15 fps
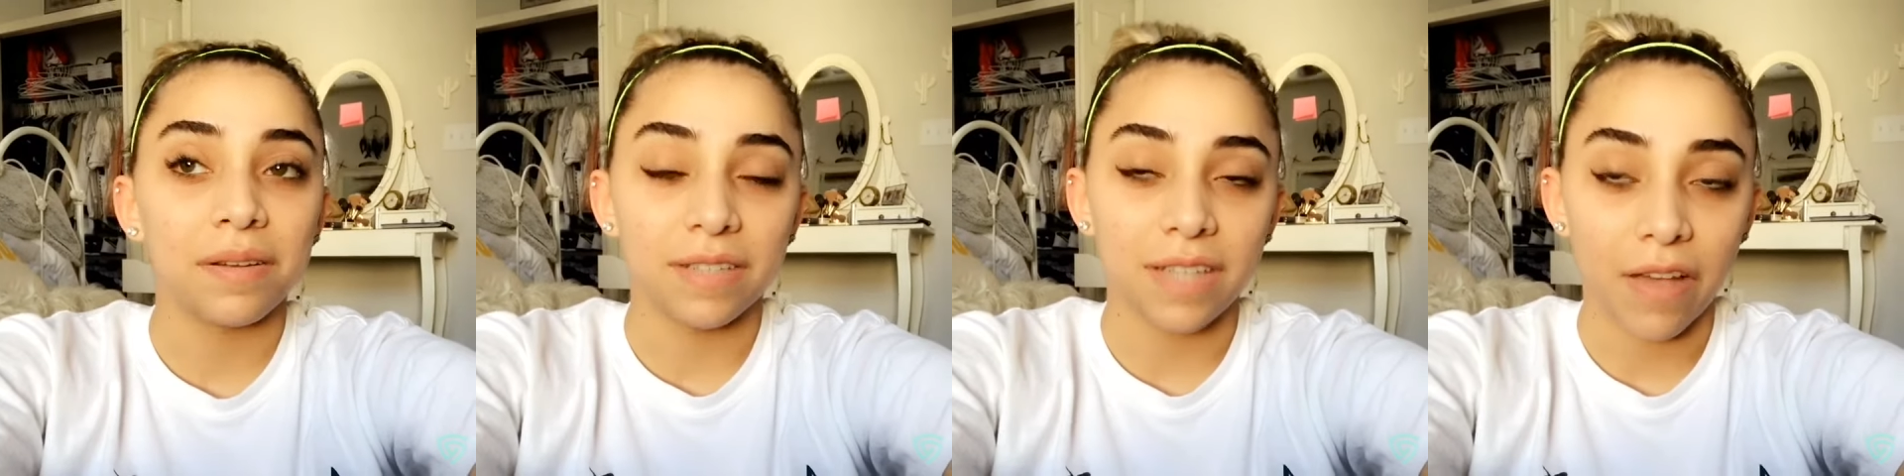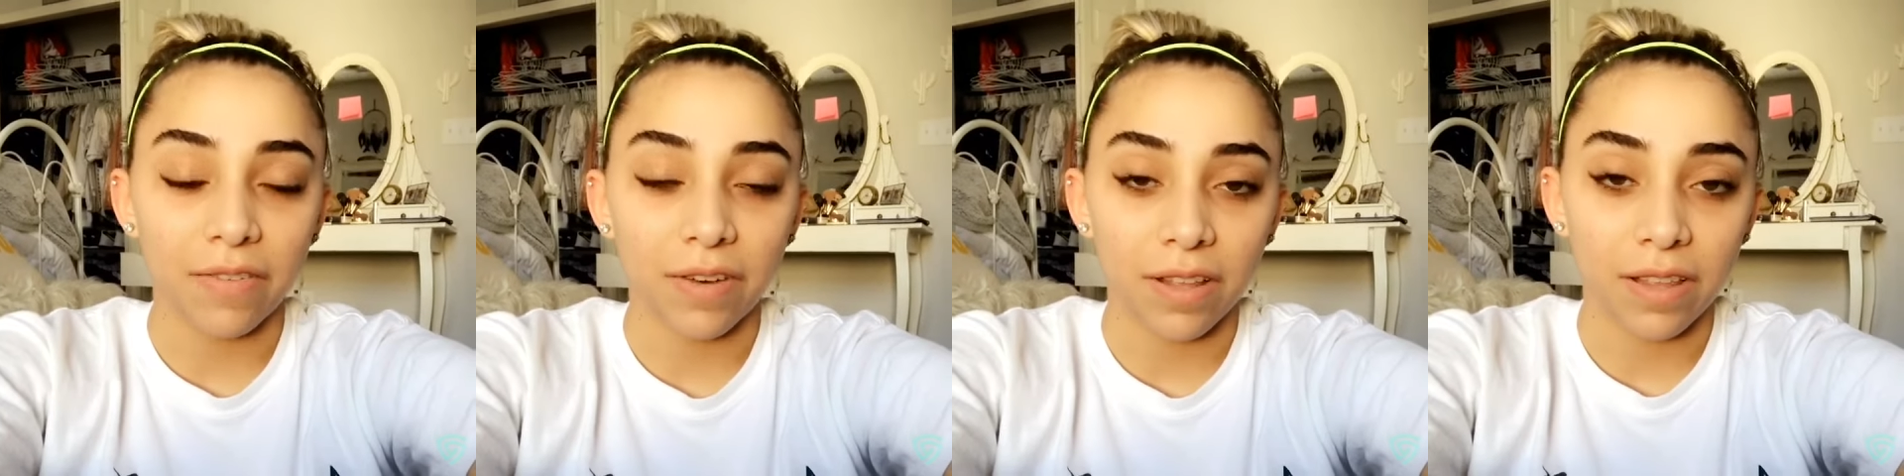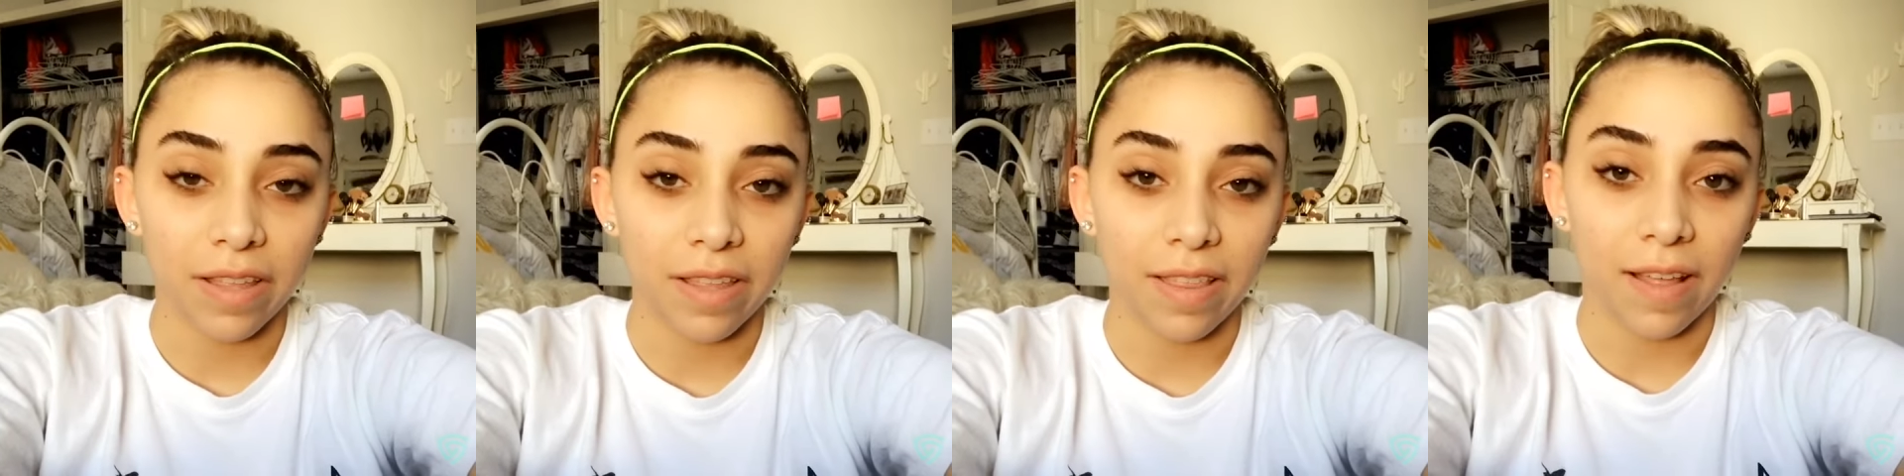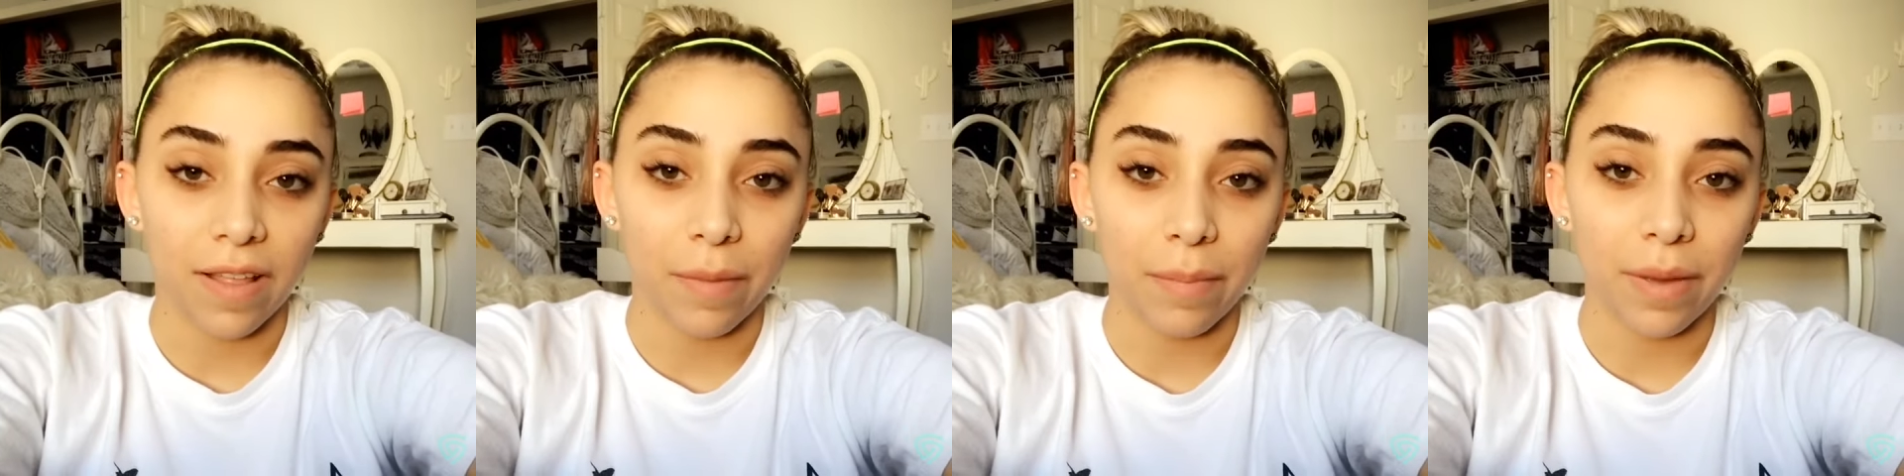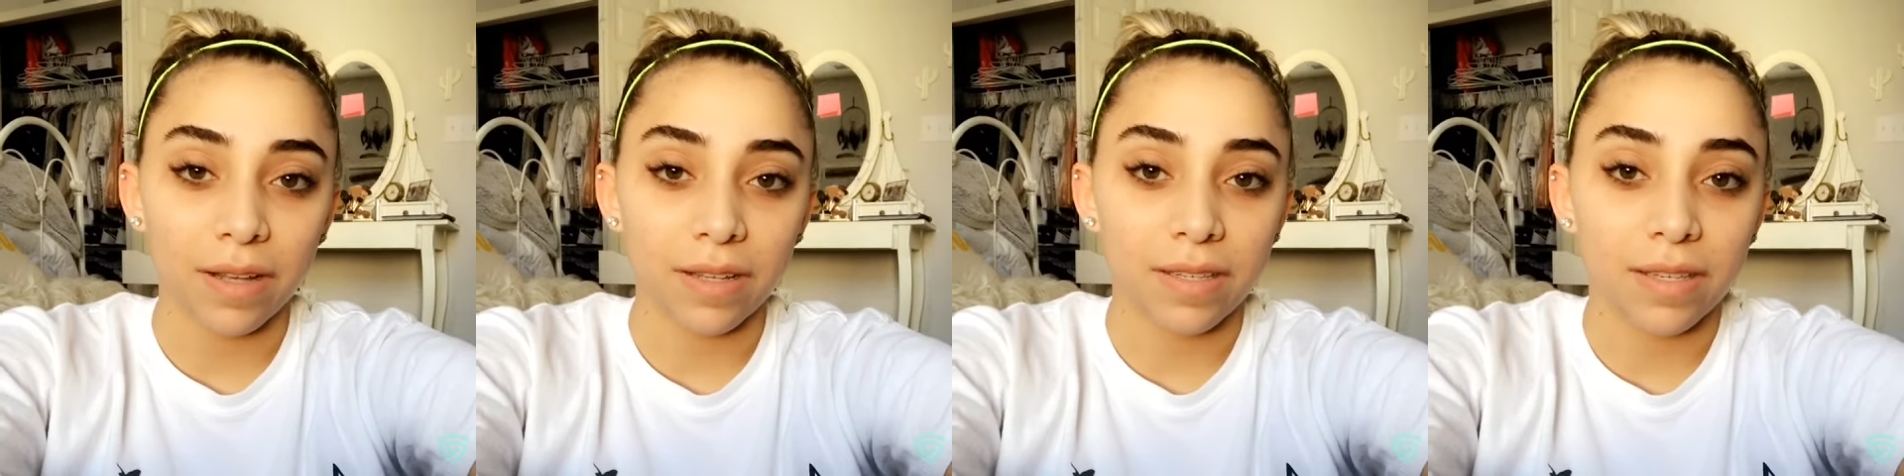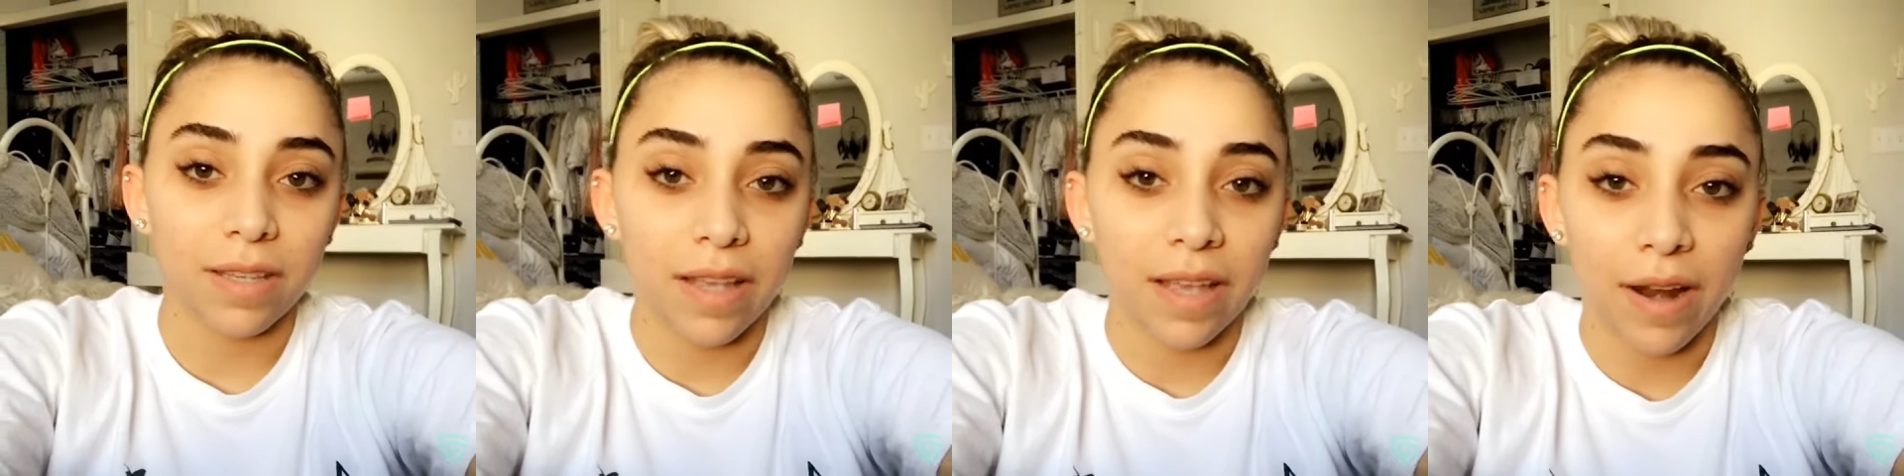definitely the
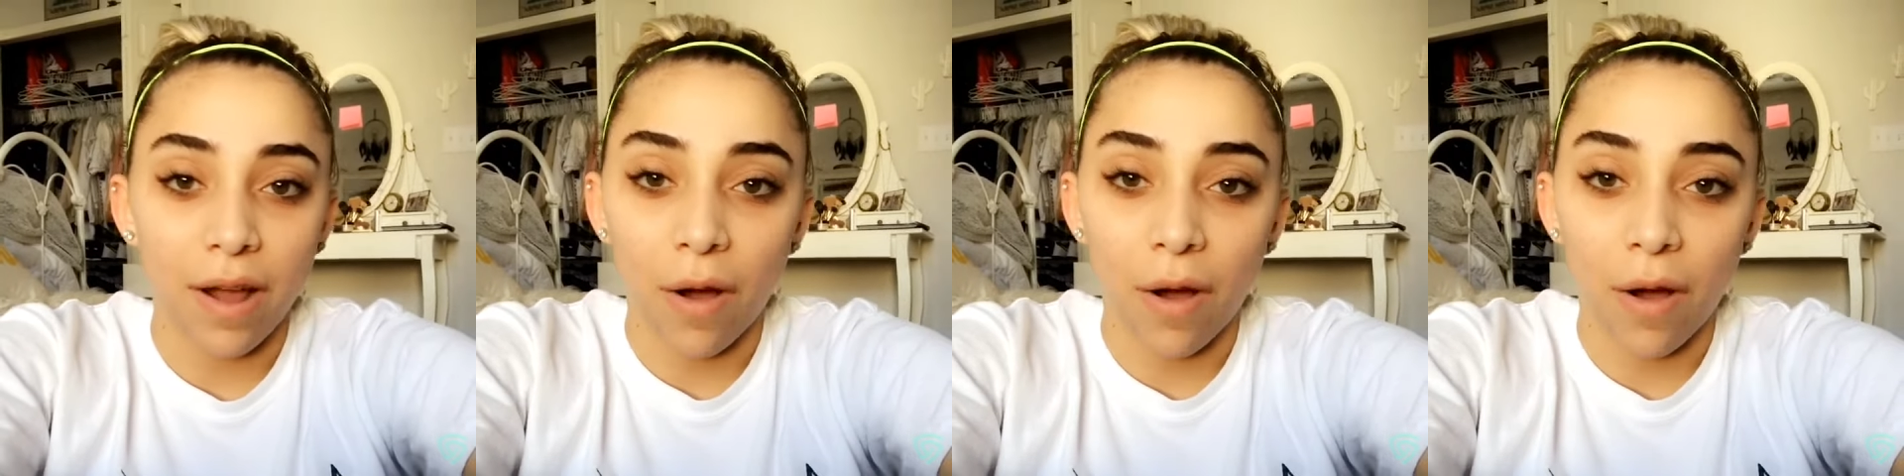Olympics. It